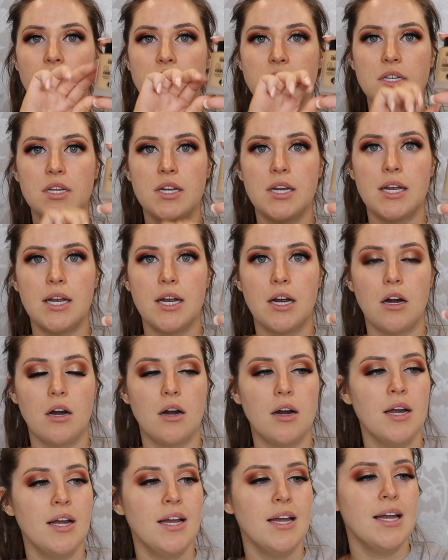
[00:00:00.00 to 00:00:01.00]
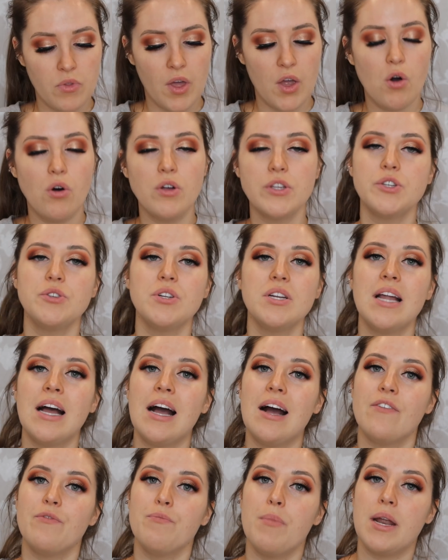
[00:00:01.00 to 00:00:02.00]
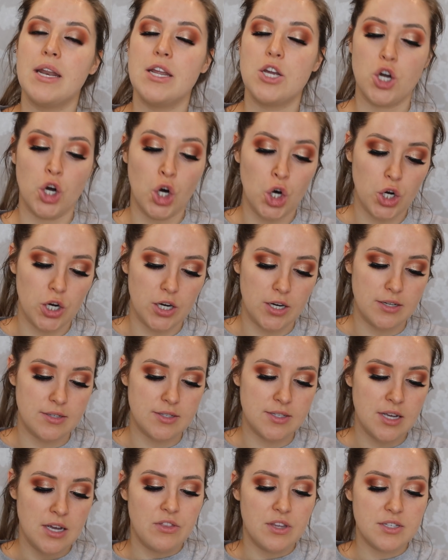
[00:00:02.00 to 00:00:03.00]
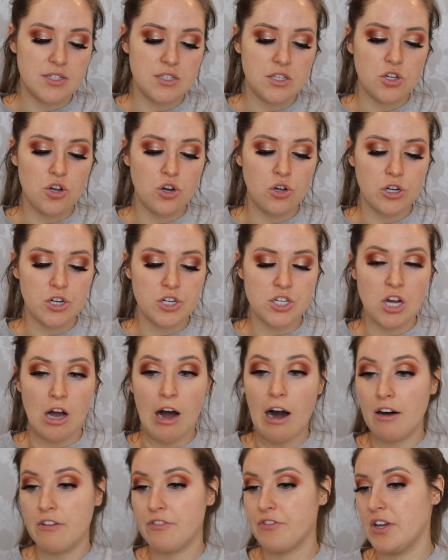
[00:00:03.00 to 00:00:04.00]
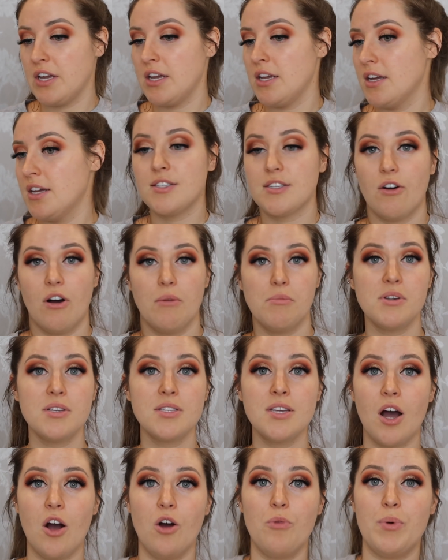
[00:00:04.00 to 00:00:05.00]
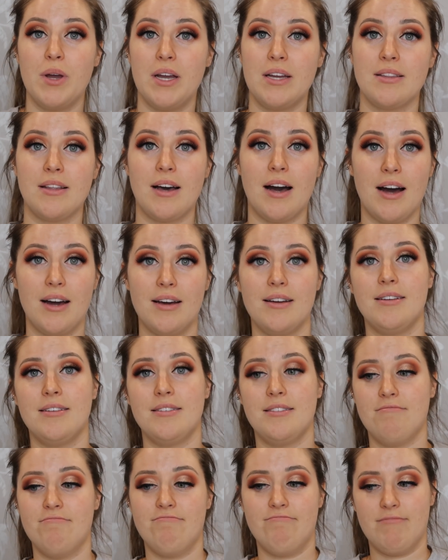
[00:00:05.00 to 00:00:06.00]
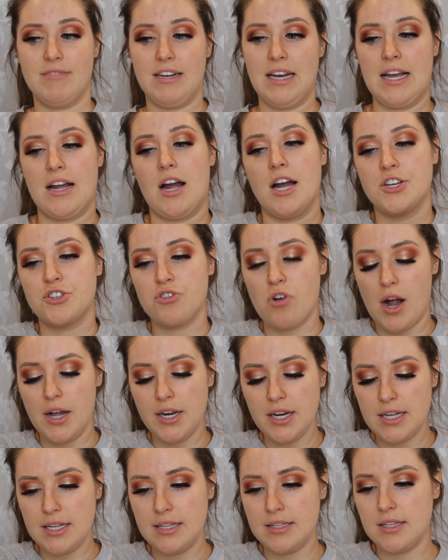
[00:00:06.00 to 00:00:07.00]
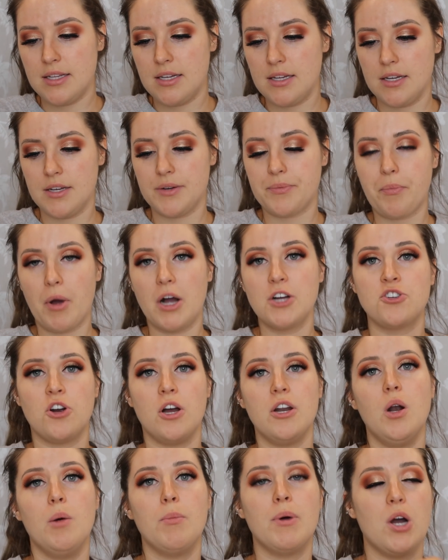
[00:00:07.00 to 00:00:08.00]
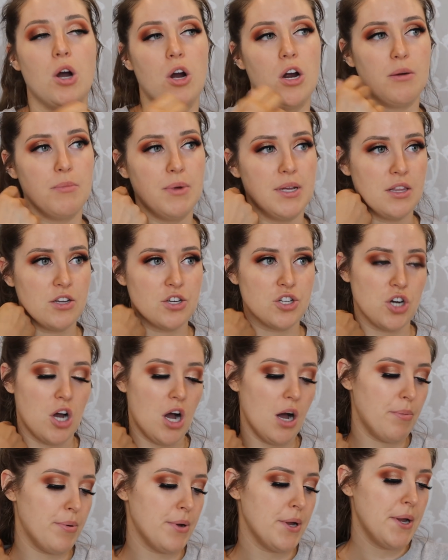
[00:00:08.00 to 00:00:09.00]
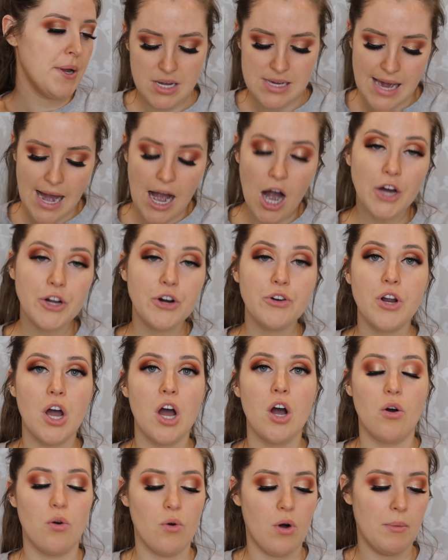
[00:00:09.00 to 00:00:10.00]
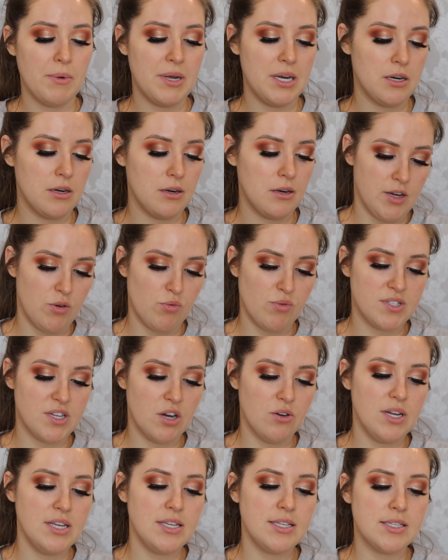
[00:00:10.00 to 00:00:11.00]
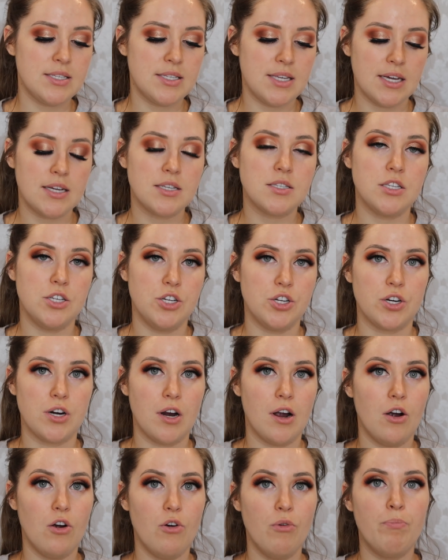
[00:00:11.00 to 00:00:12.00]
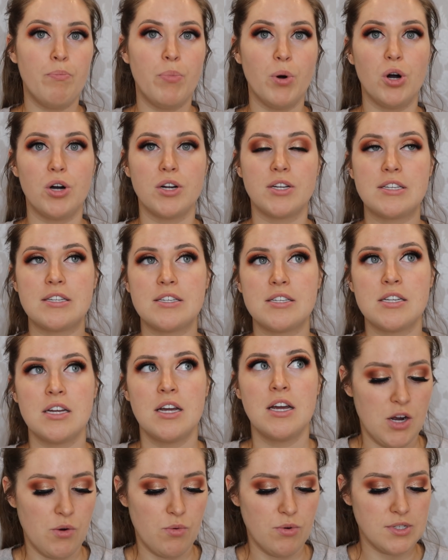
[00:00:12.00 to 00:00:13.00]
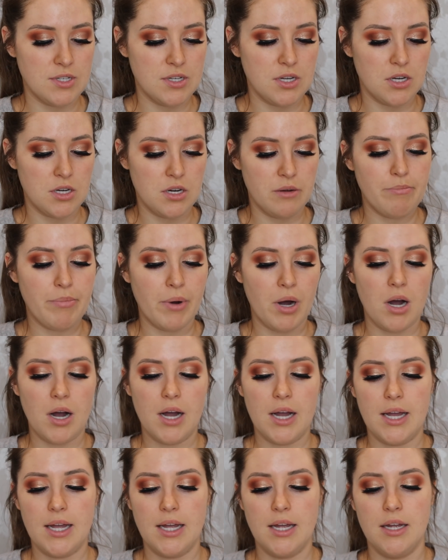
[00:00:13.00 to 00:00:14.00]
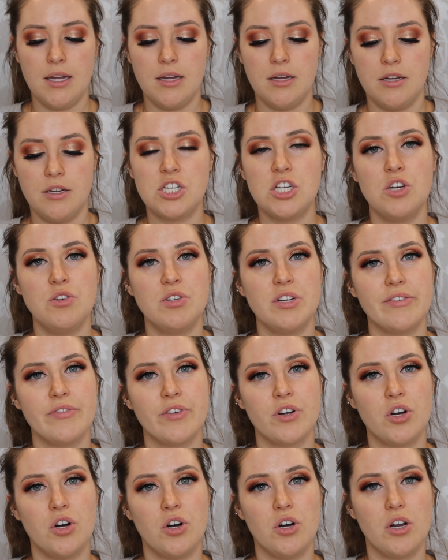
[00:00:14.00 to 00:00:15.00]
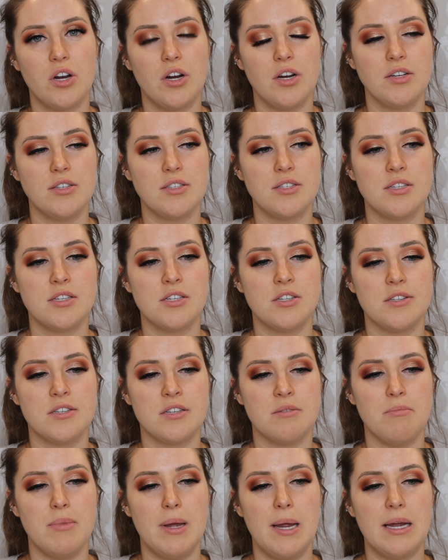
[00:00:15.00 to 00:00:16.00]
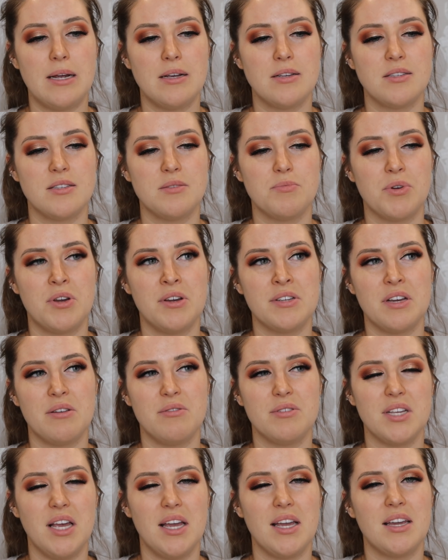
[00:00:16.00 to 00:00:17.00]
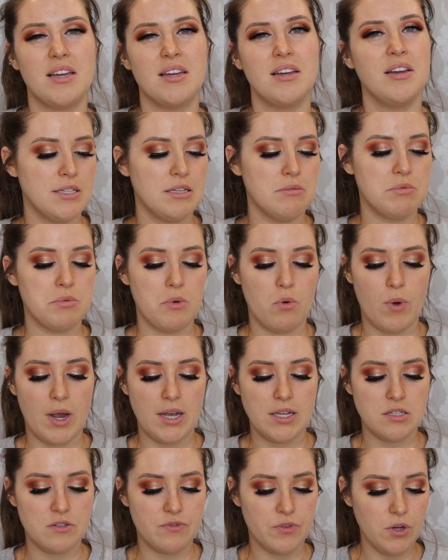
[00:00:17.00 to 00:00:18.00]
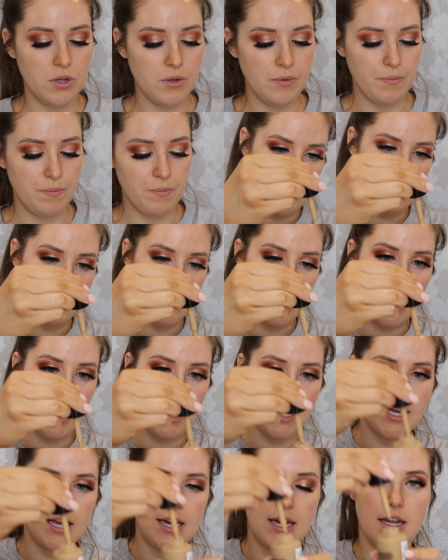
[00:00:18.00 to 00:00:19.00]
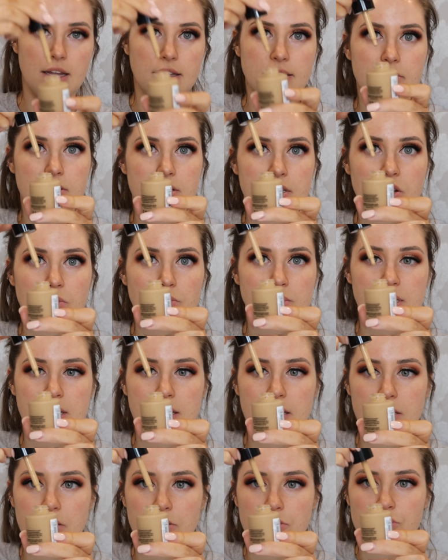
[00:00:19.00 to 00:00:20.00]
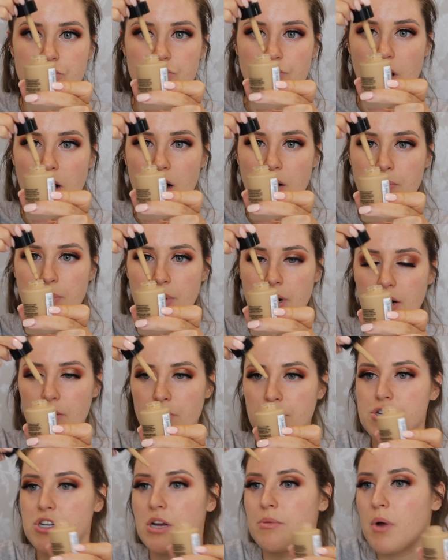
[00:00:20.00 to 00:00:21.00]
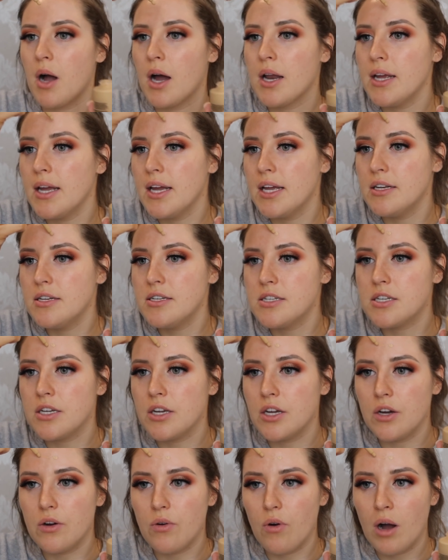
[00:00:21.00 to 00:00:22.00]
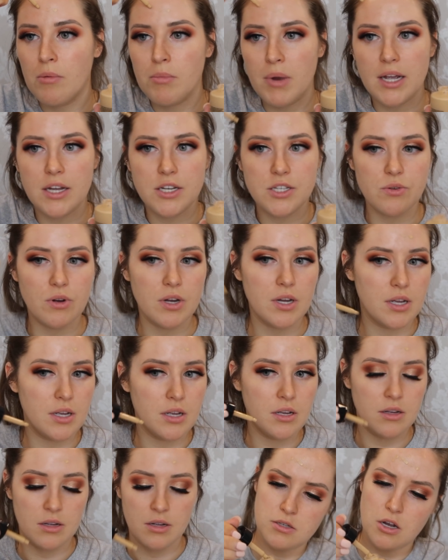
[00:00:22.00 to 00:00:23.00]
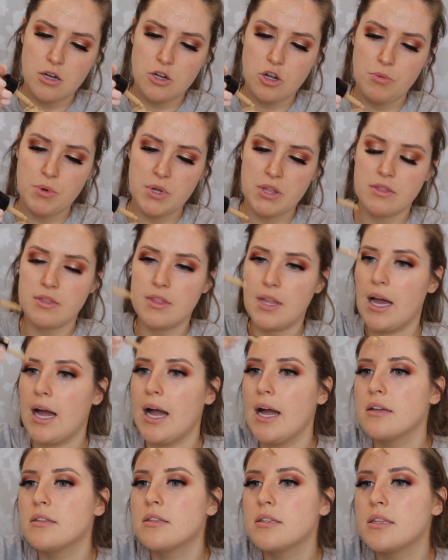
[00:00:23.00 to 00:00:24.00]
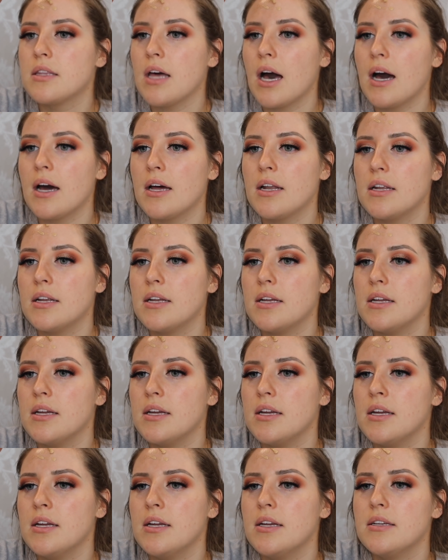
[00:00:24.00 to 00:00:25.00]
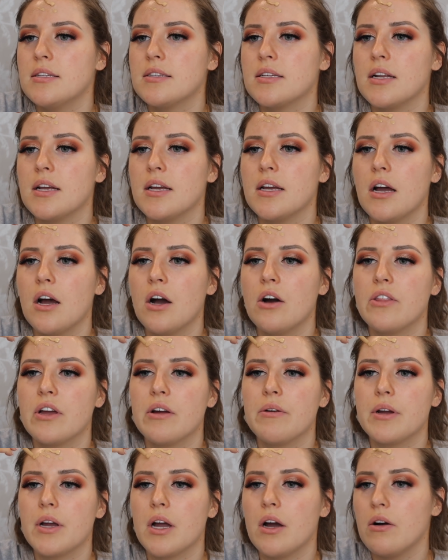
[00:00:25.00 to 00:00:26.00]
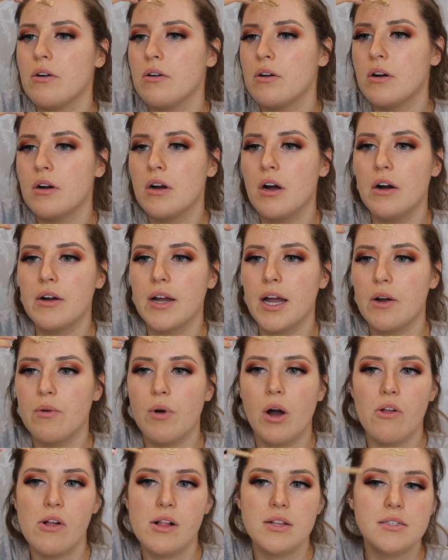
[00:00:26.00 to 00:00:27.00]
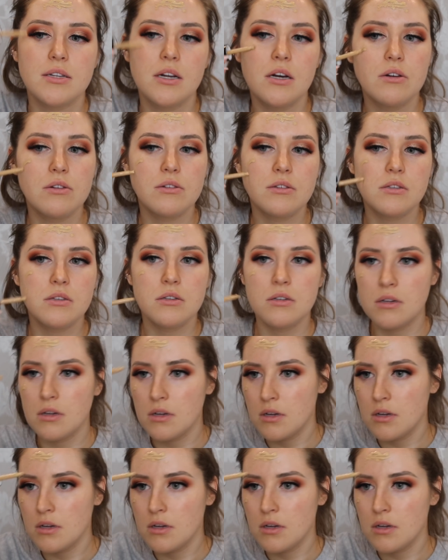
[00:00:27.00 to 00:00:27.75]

this is it here. They also didn't have many colors. This is the color Toffee. So I'm just hoping that, like I tried it on my arm in the shop. Yeah, I don't know. I mean, it was only €6, but I wasn't gonna buy 2 different colors just to mix because I was like, seems a bit wasteful. Okay, so this comes in a little dropper, which I'm kind of into. I'm like, it's not coming out that easily. Oh, there we go. Okay, well, that's loads.